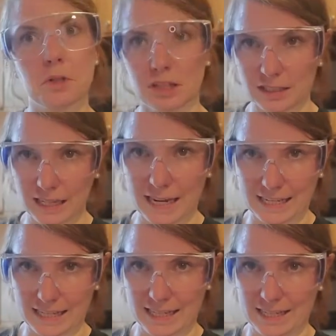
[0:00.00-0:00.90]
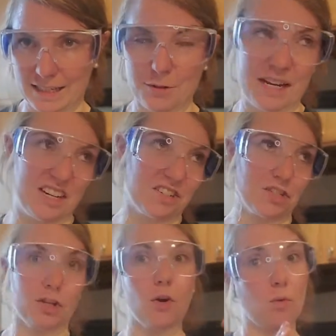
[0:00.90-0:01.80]
like this. You can't
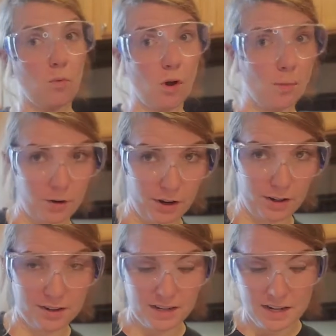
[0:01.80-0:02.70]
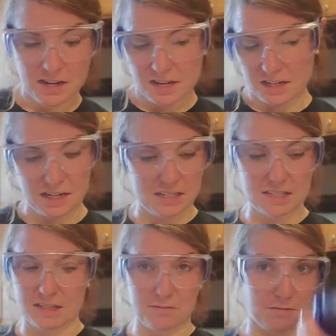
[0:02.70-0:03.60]
just go to Walmart, get
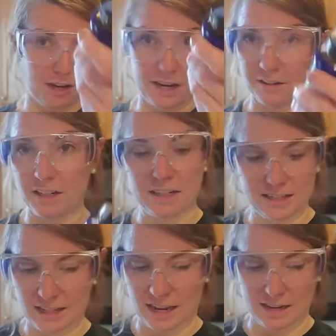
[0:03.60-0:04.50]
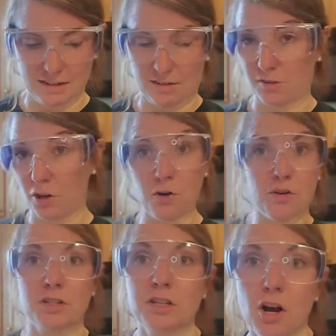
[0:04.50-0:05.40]
some fragrance and throw in
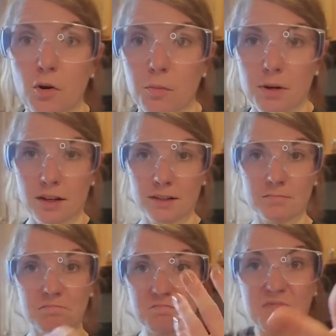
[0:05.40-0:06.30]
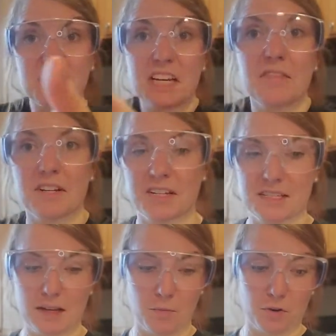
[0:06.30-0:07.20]
soap, give it to
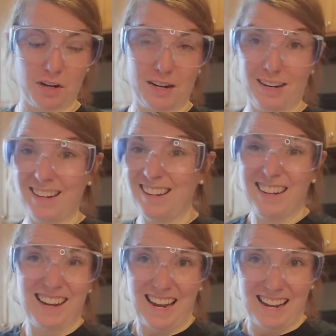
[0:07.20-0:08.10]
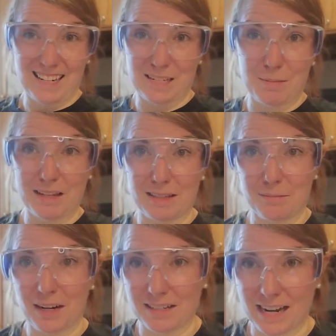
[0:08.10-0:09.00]
someone, and expect them
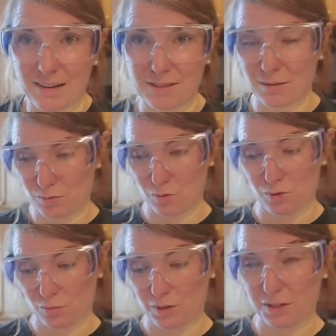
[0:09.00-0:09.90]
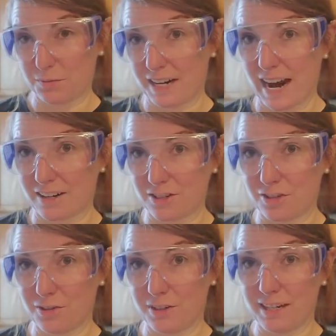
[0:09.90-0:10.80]
not to have some sort of weird reaction
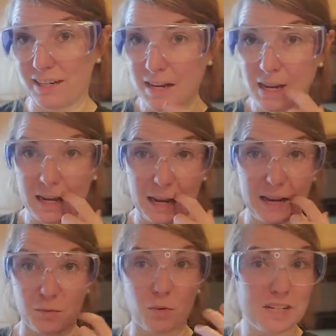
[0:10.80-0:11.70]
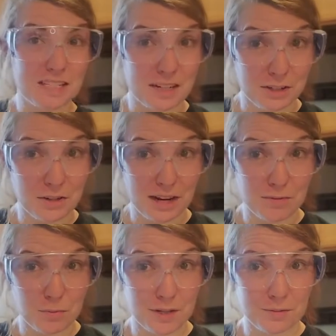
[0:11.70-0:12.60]
to it. And once they do have a
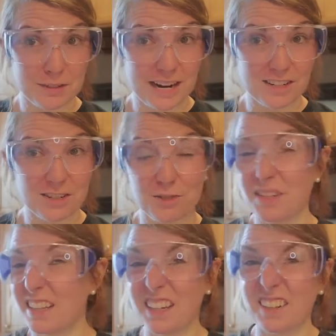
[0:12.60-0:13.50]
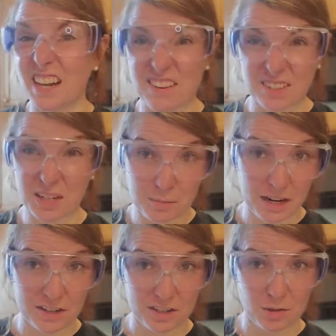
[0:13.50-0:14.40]
weird reaction to it, they are never going to buy
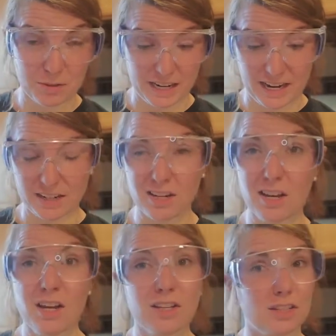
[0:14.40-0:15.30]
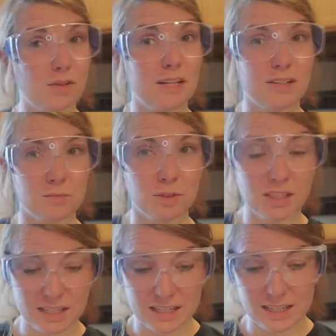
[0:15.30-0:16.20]
your soap again. So it
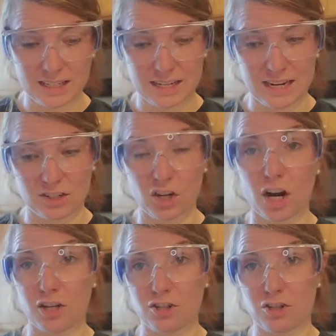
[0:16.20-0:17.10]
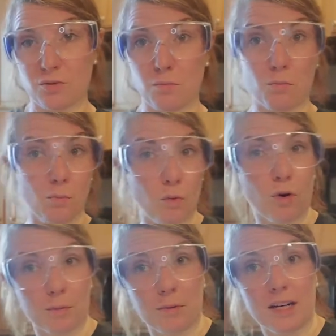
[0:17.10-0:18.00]
really, in the end, costs you
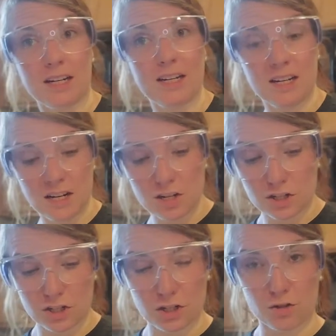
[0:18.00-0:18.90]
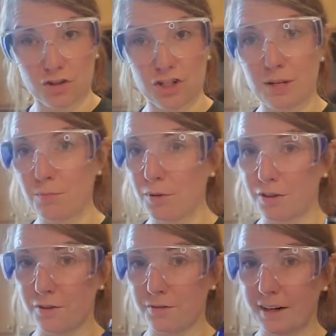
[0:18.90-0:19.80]
more money to go cheap with
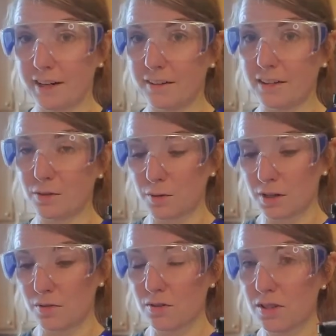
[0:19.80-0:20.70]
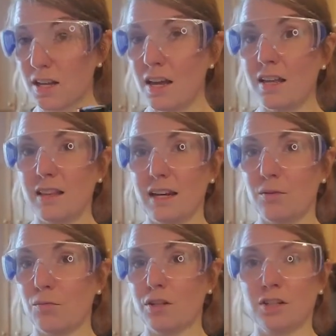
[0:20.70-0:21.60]
your fragrance oils than it
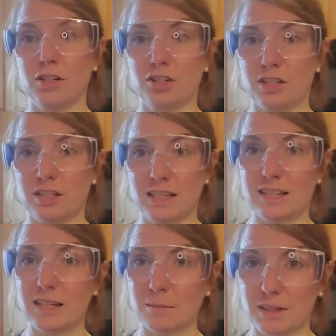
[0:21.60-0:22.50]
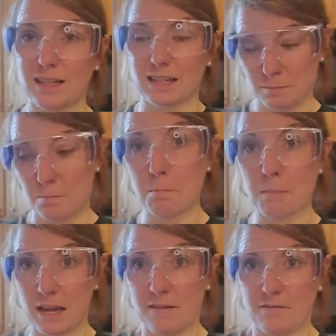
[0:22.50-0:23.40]
would to just get something that's
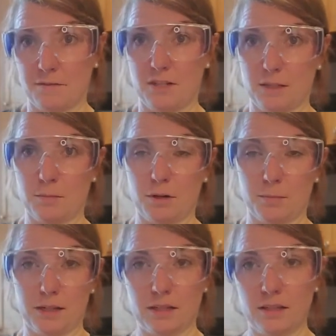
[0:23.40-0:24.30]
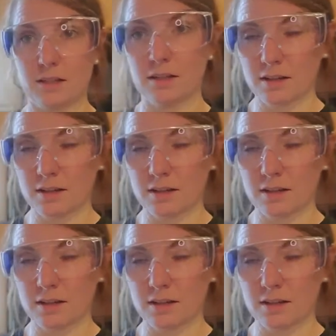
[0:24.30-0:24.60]
meant for this purpose.